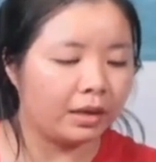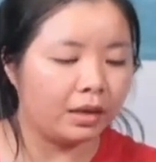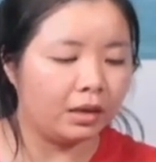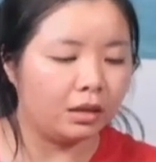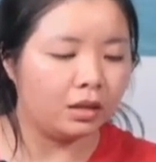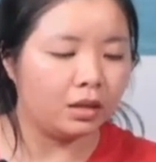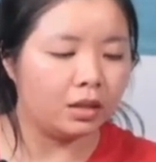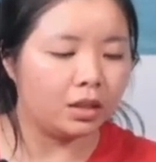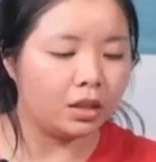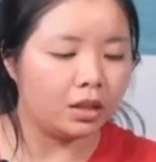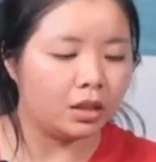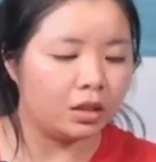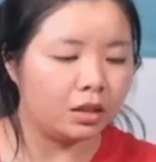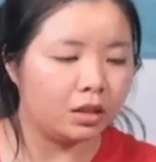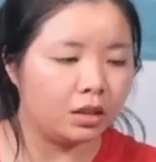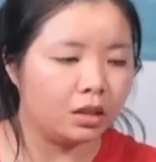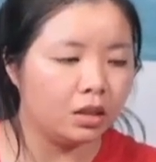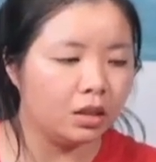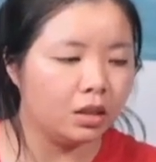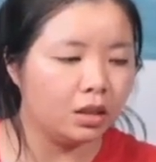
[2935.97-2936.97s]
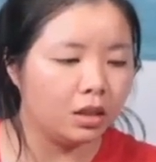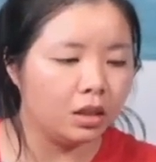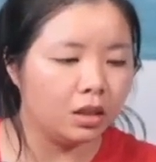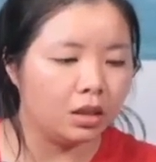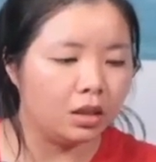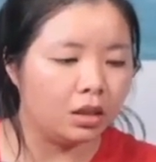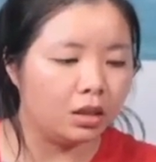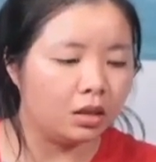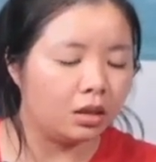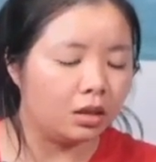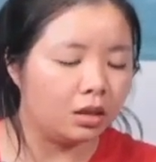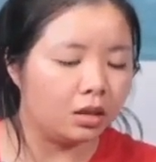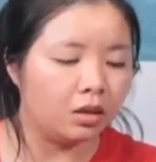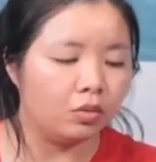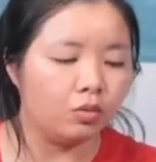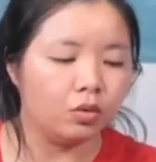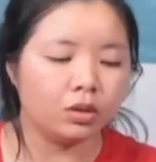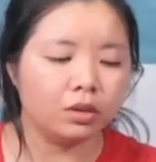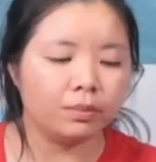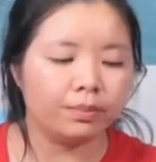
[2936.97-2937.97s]
and uh,
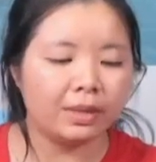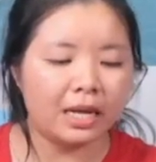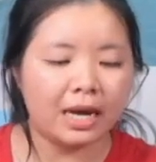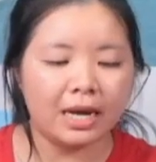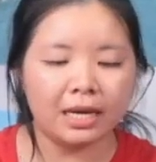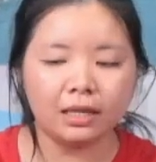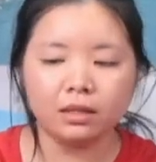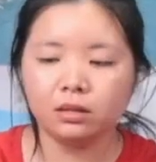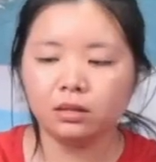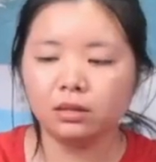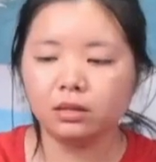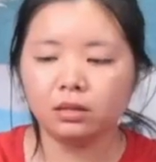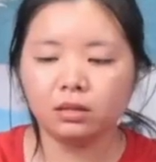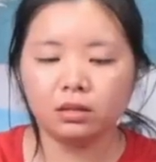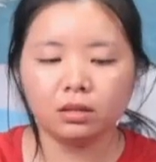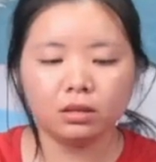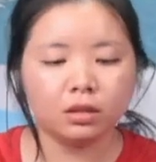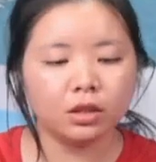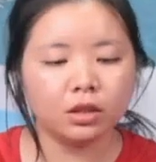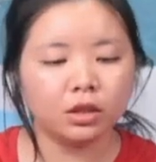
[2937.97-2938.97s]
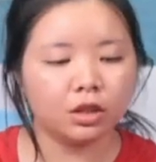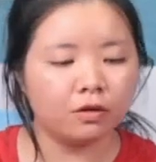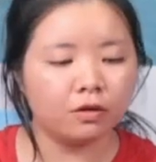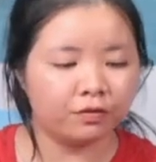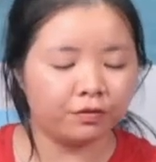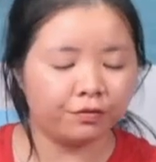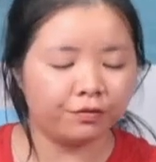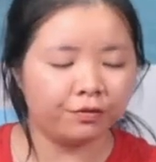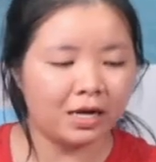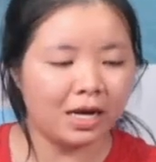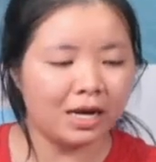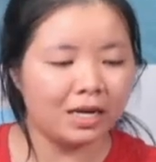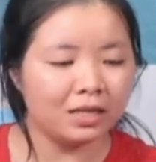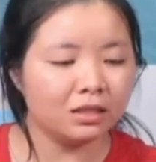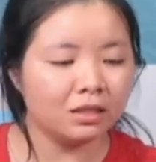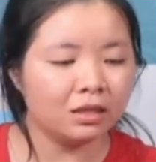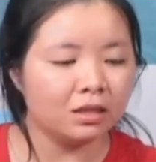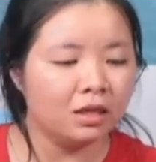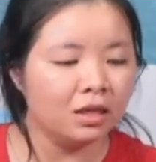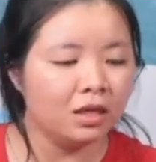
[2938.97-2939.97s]
uh, water bladder, soft vest,